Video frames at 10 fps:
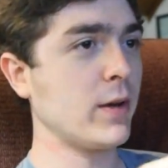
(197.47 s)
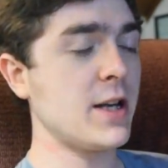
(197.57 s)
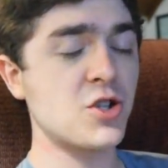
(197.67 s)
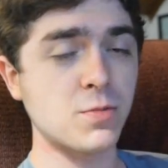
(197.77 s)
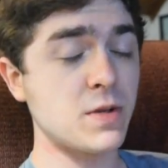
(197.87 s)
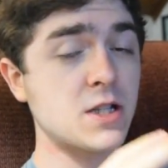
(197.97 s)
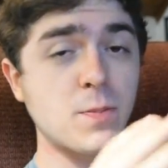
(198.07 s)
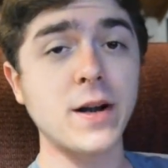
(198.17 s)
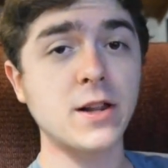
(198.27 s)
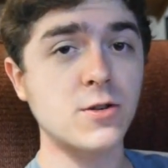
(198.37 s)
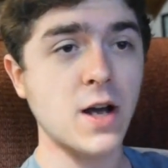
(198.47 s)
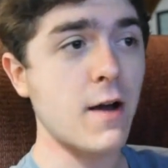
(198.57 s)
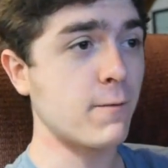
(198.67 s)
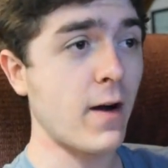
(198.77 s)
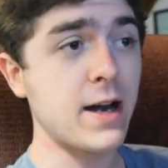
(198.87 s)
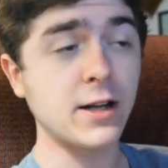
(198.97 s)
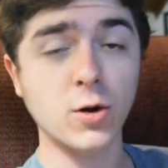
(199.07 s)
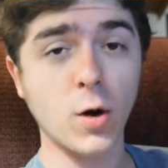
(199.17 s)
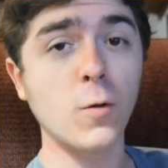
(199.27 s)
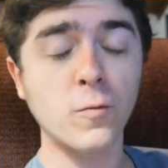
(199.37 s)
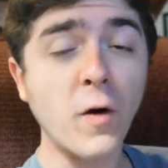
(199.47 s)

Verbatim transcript: for when they should be spending their time finding their own